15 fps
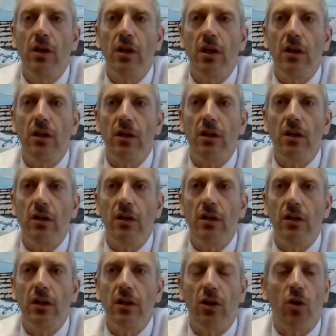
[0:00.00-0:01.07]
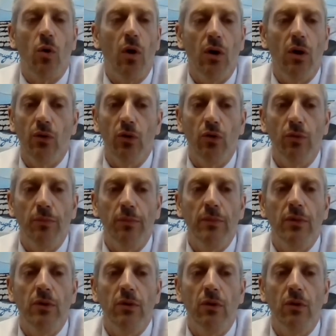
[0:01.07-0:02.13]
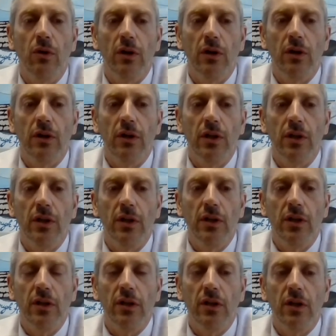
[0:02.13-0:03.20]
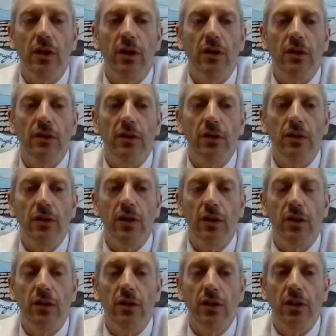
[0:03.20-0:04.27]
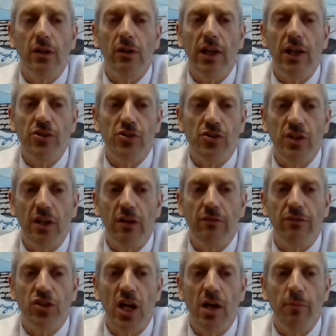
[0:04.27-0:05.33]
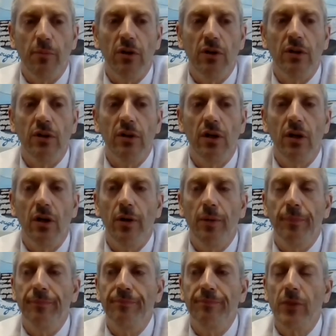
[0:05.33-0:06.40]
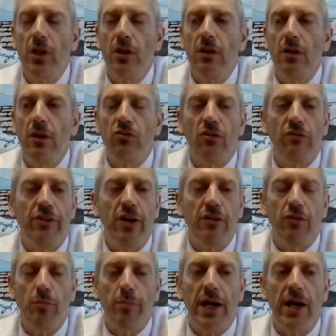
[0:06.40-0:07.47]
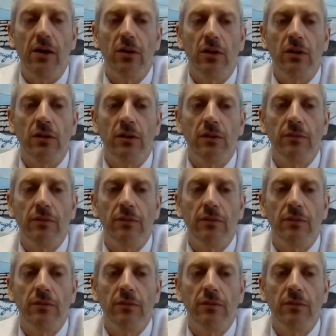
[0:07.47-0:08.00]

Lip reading: in a courtroom or in a legislative chamber. It's a fight for power.